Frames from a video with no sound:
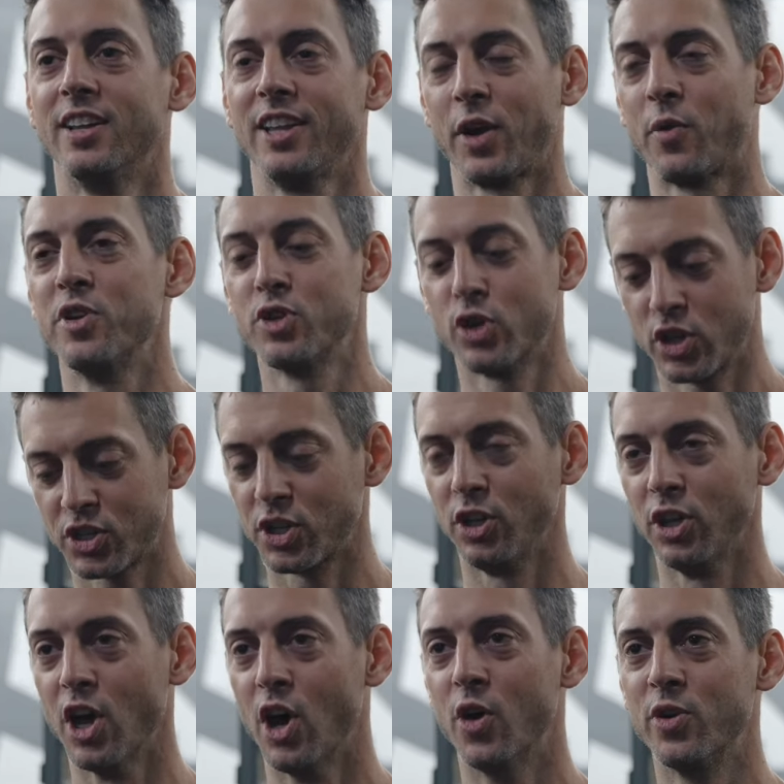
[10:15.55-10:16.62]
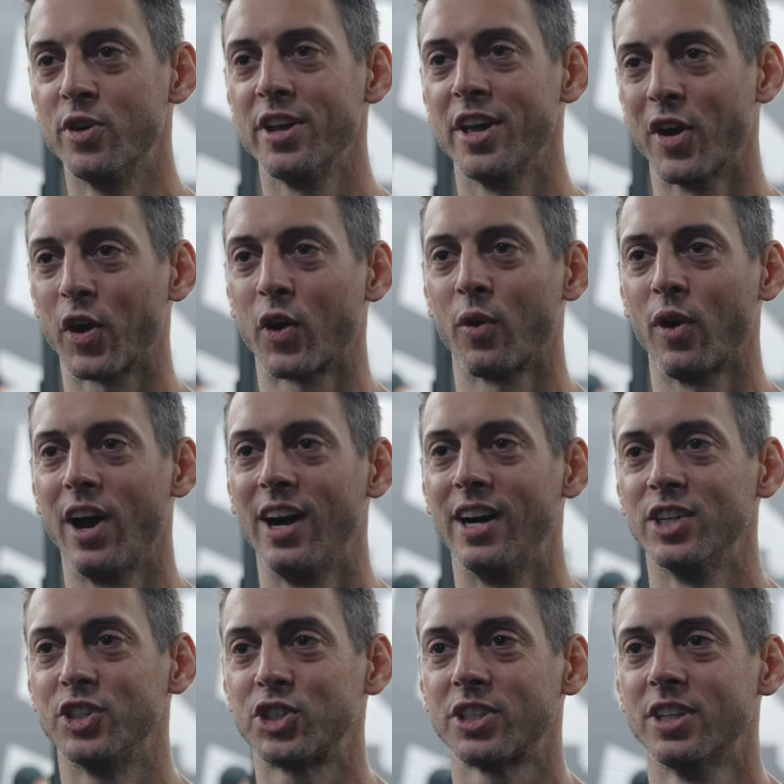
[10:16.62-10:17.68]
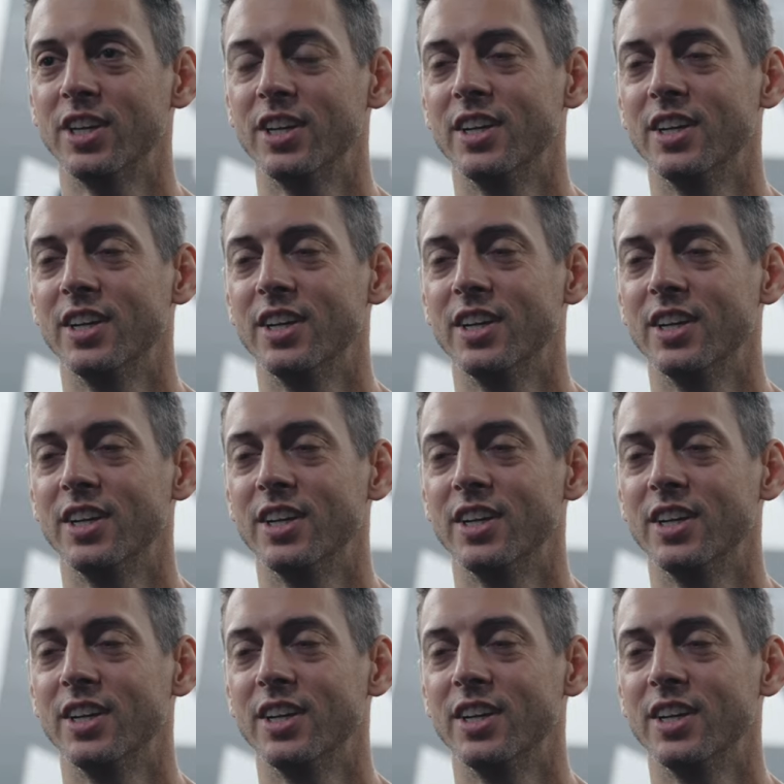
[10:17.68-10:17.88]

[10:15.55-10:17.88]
like when you're just alone in a garage,